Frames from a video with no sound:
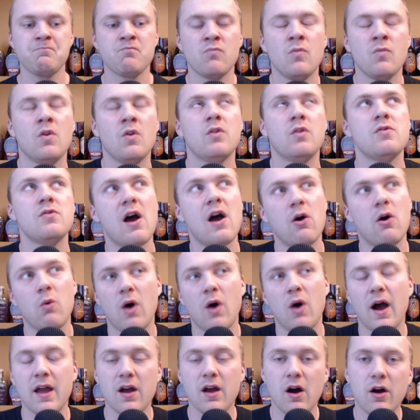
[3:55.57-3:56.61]
Now,
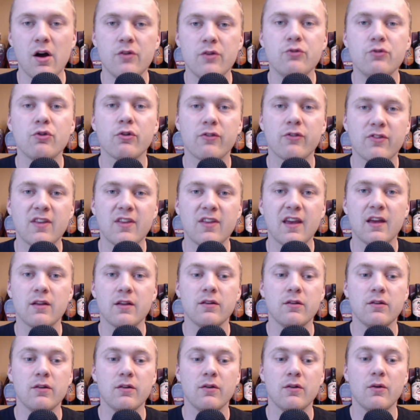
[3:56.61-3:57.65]
I
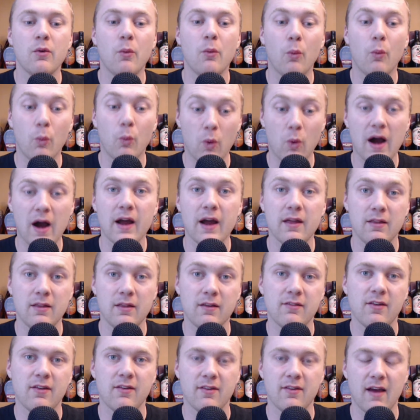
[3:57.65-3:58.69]
understand why
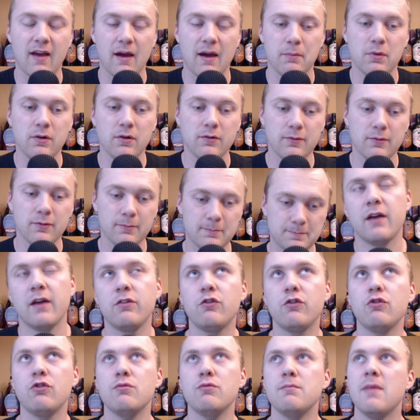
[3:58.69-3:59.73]
this has happened.
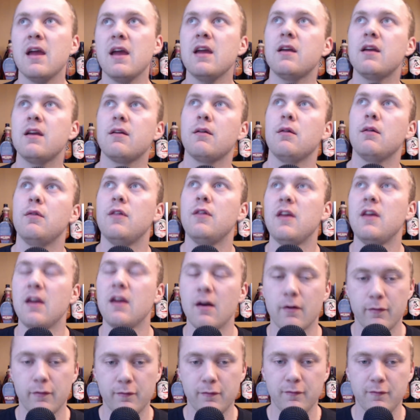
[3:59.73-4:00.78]
To make the
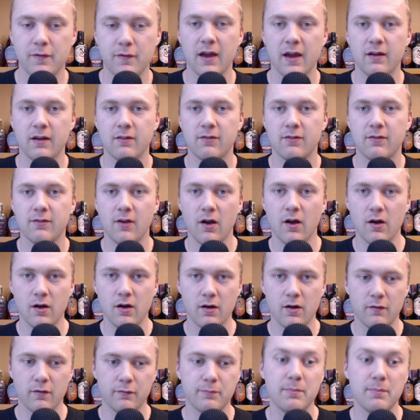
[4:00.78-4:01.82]
effects
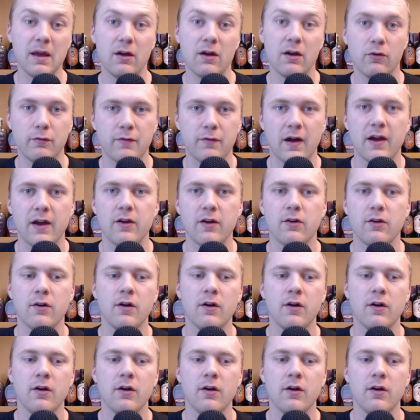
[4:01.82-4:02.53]
of Balefire